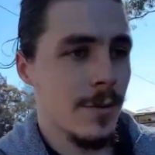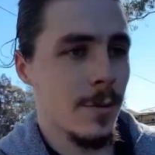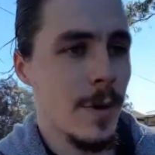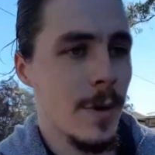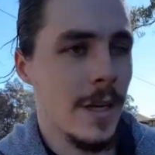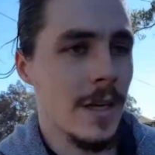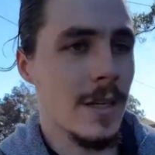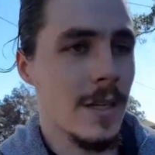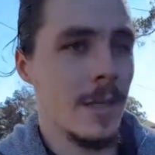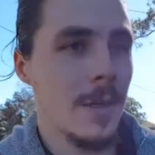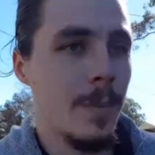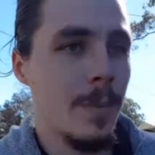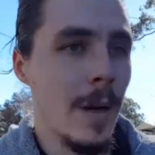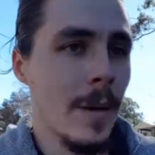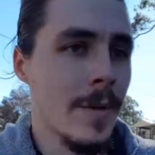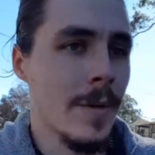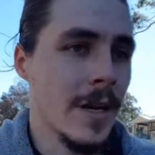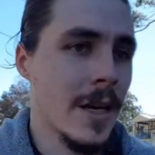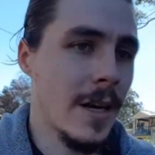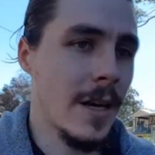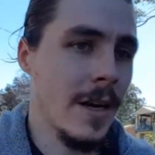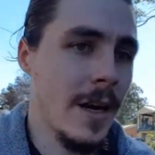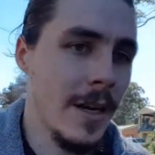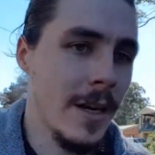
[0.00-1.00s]
week's public
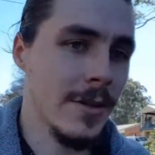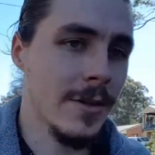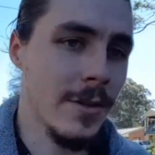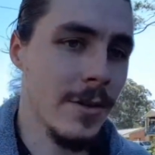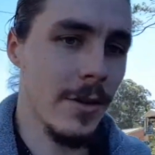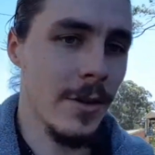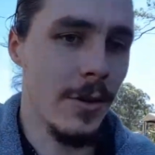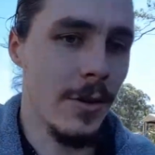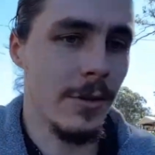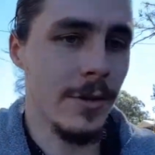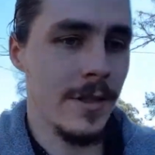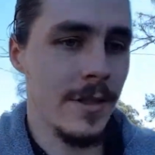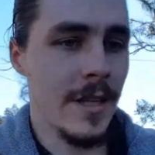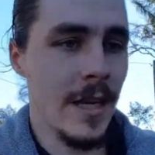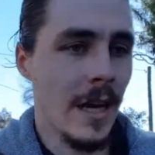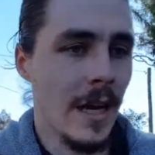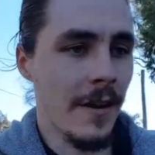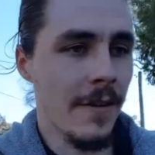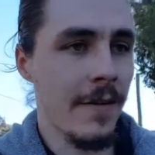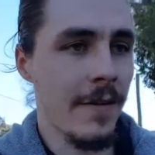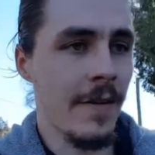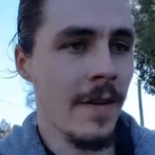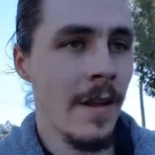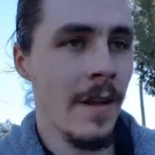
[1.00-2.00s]
international law stuff,
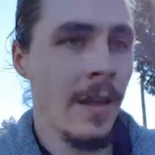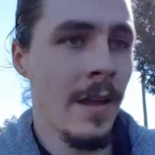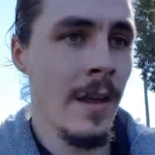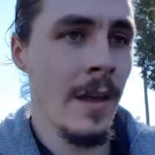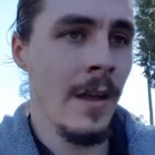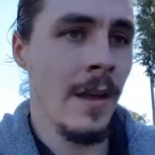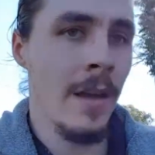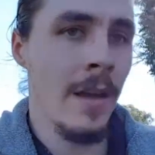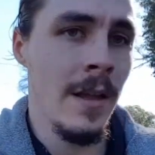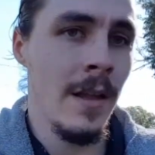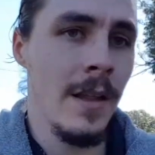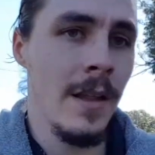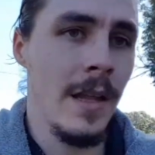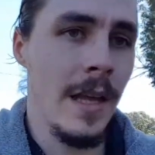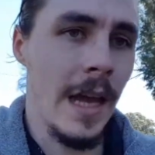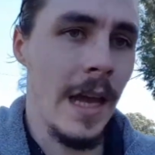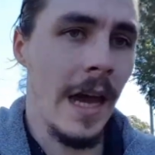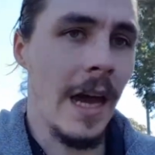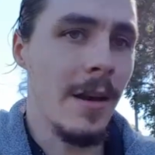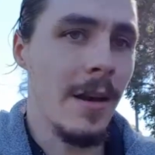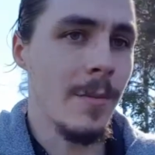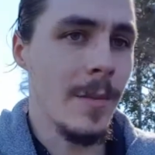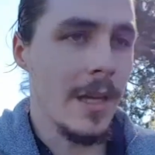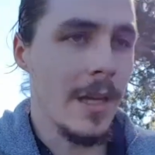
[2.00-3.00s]
the
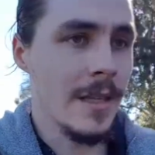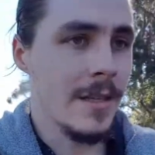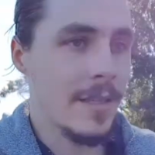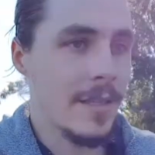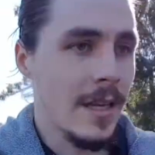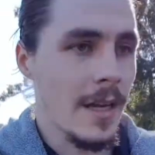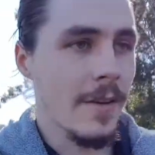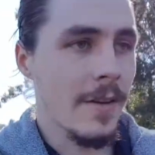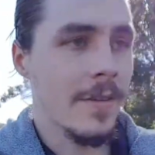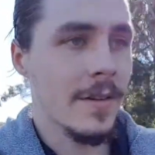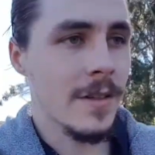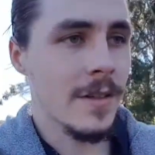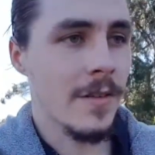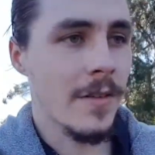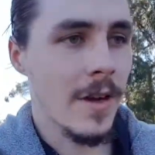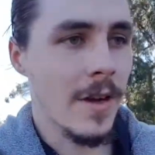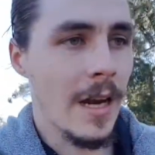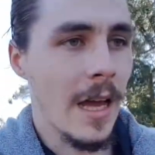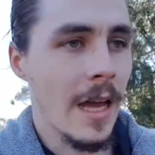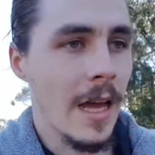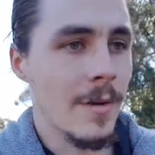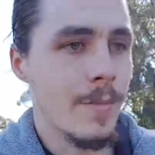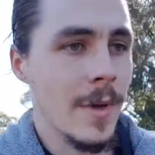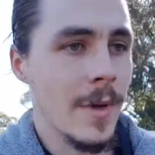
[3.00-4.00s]
admin stuff, because I've got
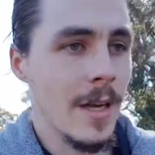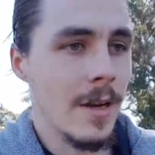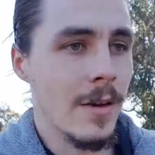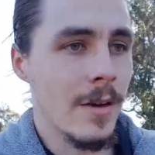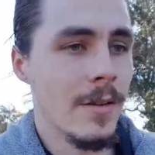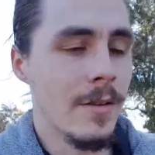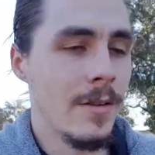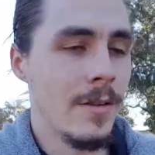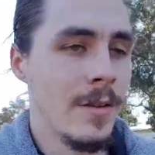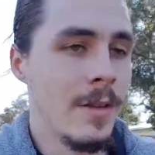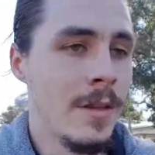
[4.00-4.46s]
admin on